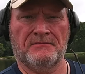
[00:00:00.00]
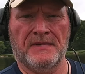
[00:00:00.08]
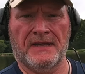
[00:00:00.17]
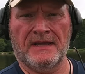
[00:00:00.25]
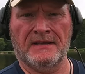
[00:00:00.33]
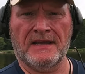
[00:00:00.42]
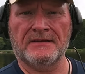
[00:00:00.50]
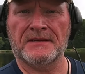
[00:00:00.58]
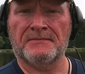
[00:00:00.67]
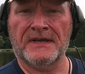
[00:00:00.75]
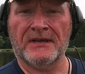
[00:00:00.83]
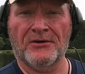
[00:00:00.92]
Man,
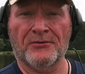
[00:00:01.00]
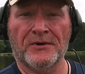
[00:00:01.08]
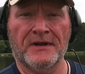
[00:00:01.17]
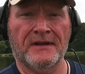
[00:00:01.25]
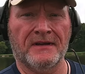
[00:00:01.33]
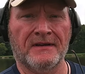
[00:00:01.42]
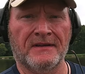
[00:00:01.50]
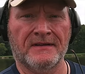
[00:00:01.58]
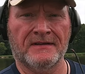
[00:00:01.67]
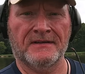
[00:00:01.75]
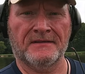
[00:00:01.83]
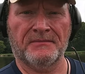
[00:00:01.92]
that's a big old ring.
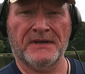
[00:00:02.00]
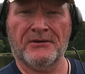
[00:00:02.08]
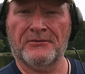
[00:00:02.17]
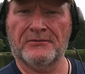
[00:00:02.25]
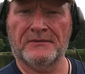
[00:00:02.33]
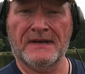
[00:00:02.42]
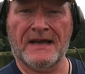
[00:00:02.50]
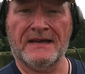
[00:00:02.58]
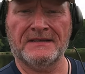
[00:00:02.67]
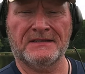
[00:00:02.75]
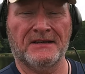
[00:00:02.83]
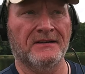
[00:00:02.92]
Big old
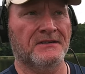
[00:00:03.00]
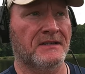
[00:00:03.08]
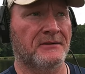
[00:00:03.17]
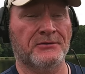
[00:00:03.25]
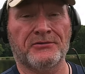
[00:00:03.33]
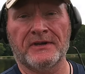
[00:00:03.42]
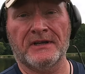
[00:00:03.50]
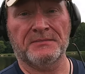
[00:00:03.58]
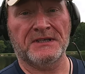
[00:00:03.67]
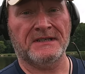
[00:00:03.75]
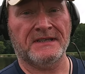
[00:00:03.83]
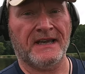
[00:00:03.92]
nice tungsten. It was ringed
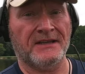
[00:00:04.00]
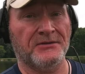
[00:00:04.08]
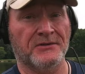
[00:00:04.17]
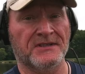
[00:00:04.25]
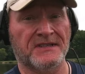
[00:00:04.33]
up 68 to a